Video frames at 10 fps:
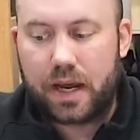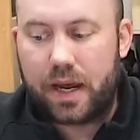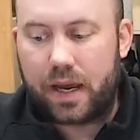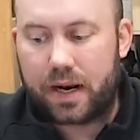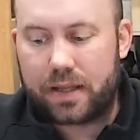
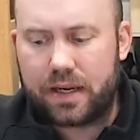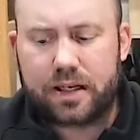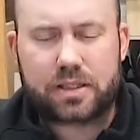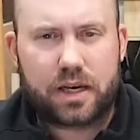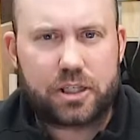and I think
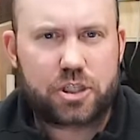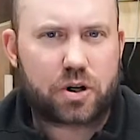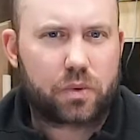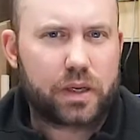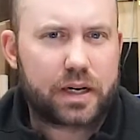it's just a
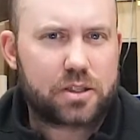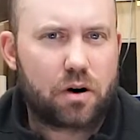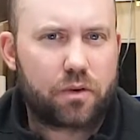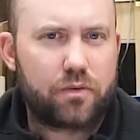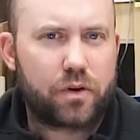really nice
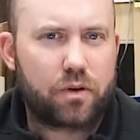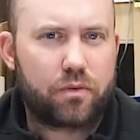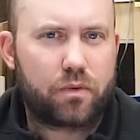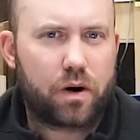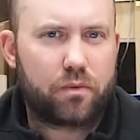
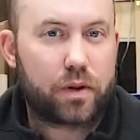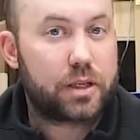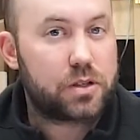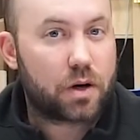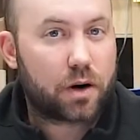overview of what
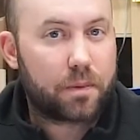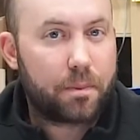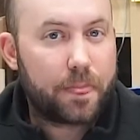these are.